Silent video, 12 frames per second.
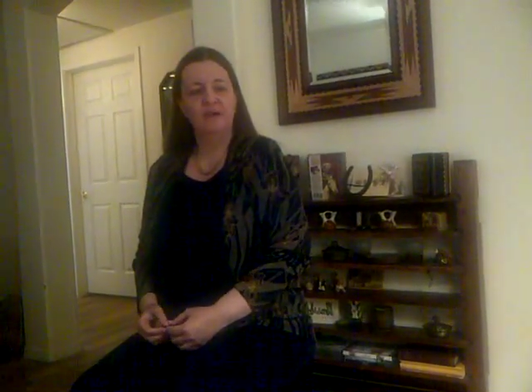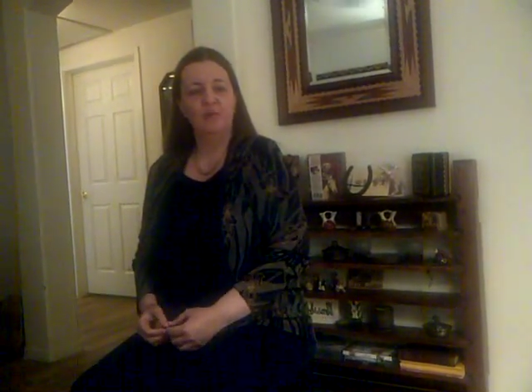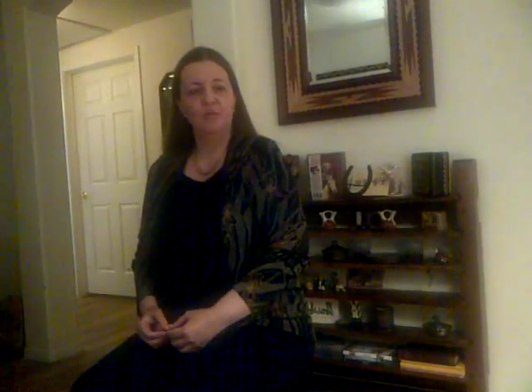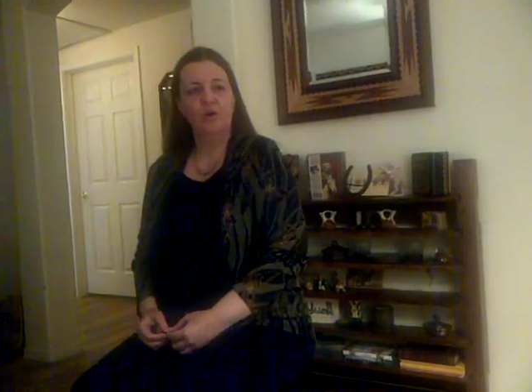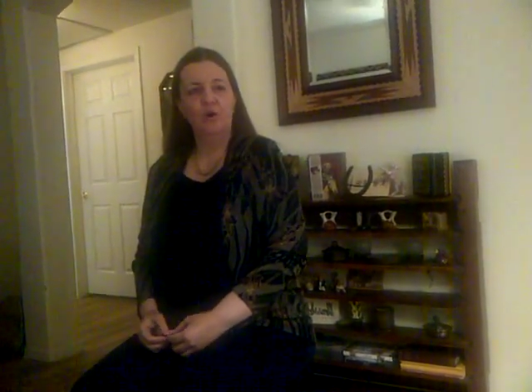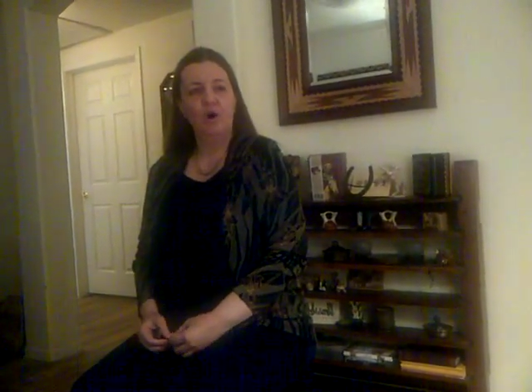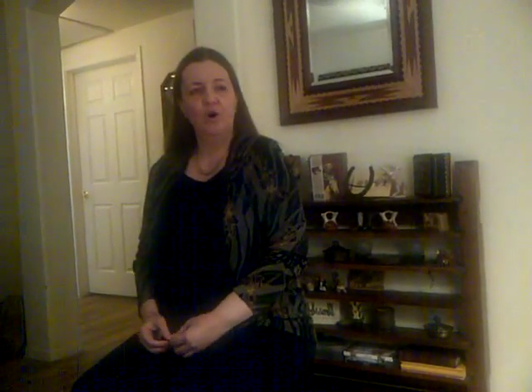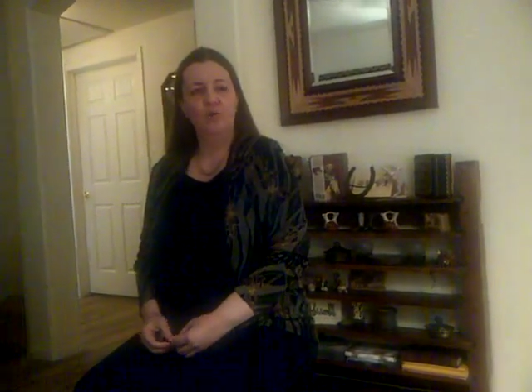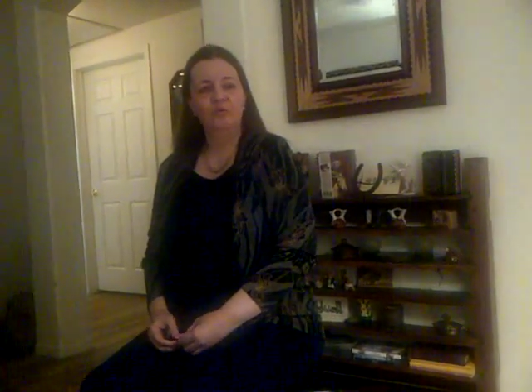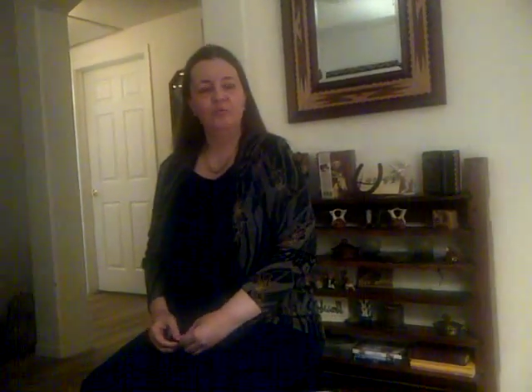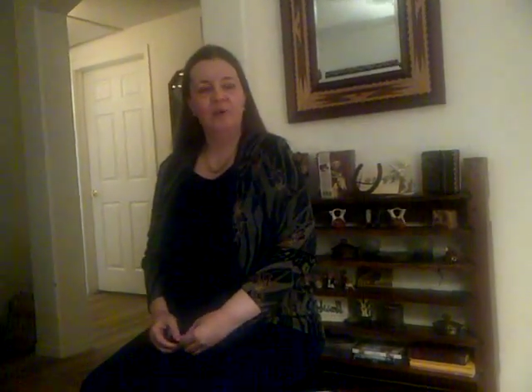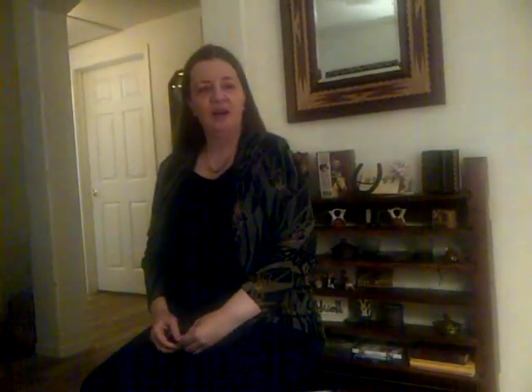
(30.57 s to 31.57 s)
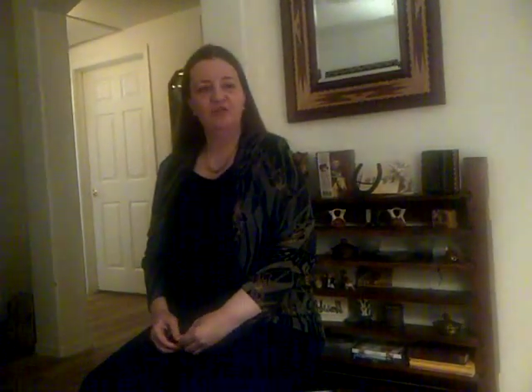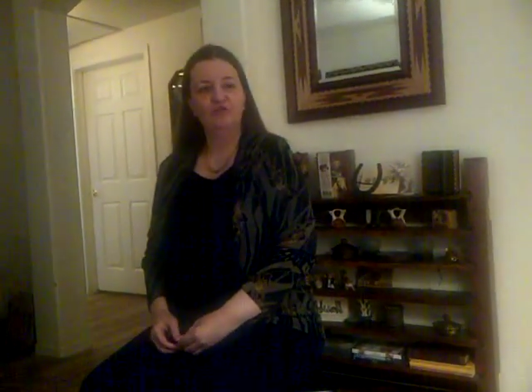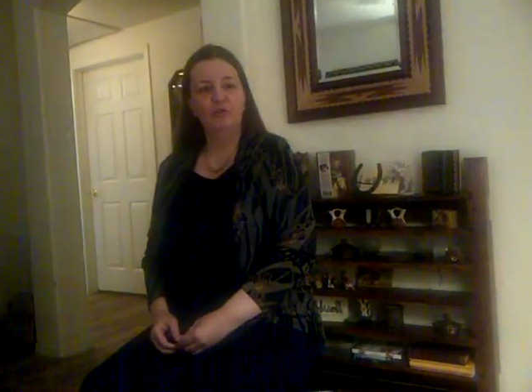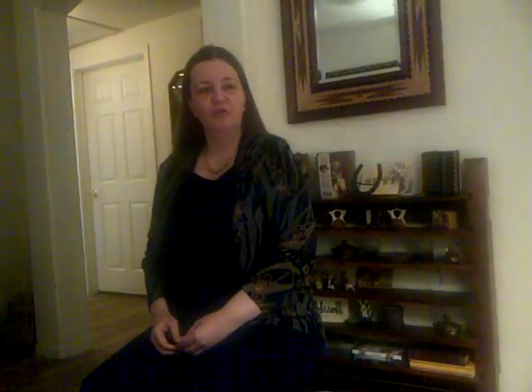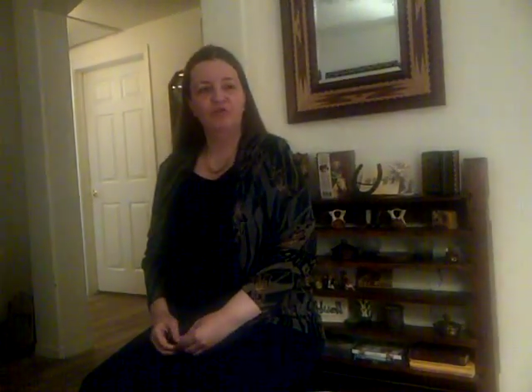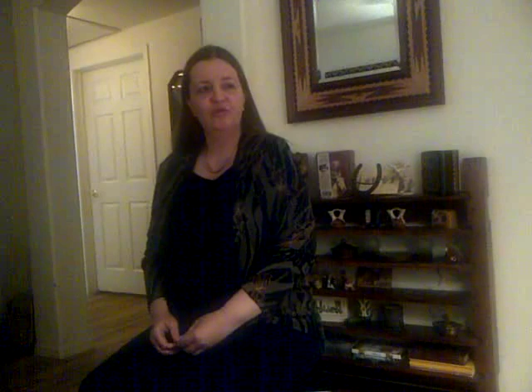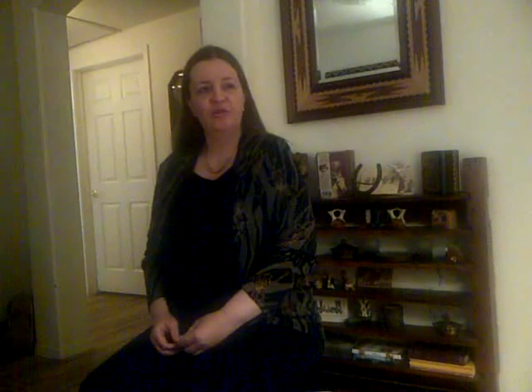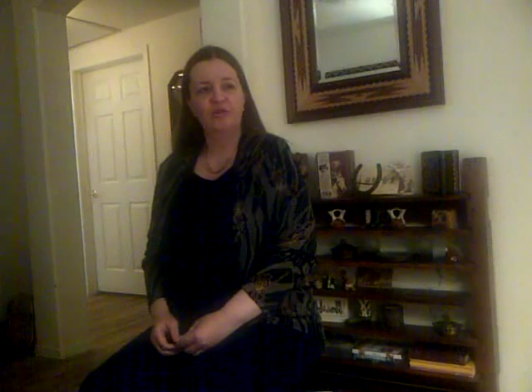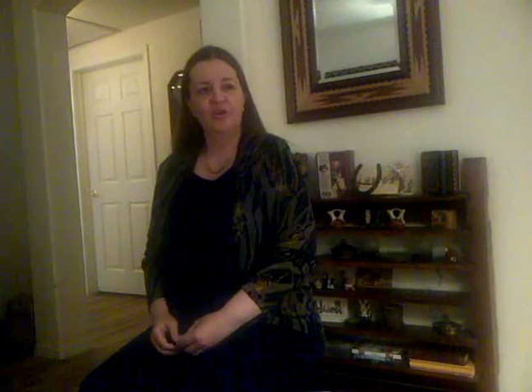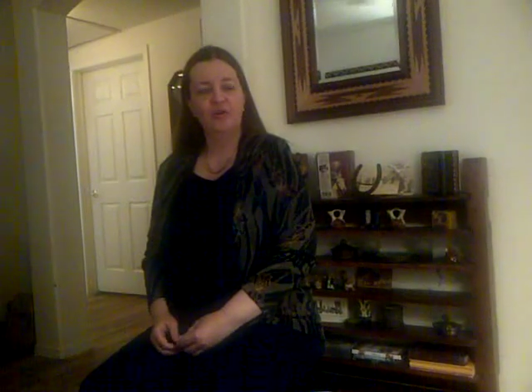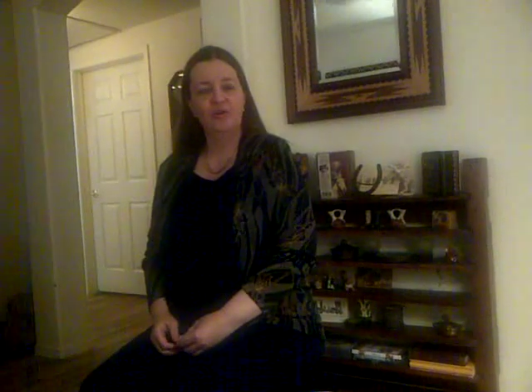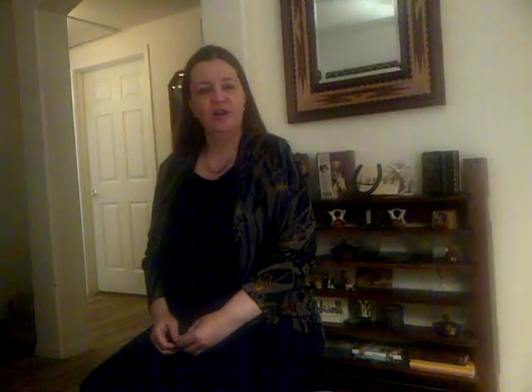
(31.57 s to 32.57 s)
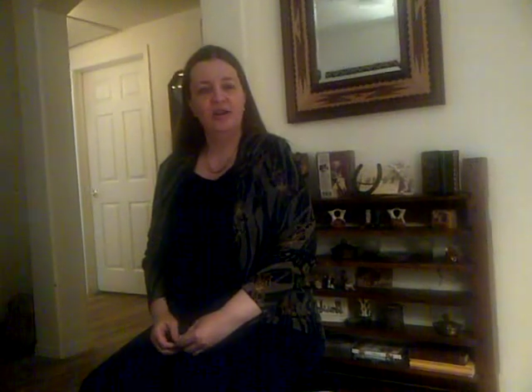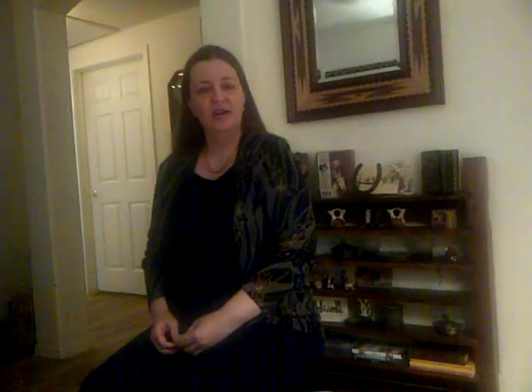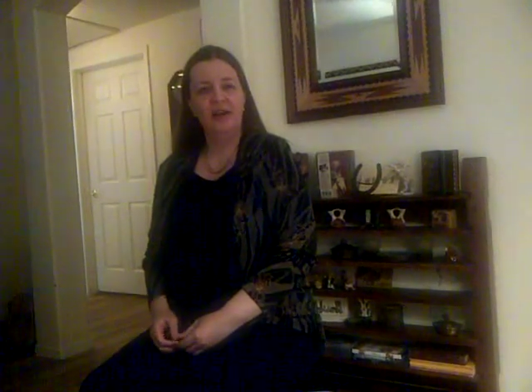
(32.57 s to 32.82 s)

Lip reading: that were owned by George III.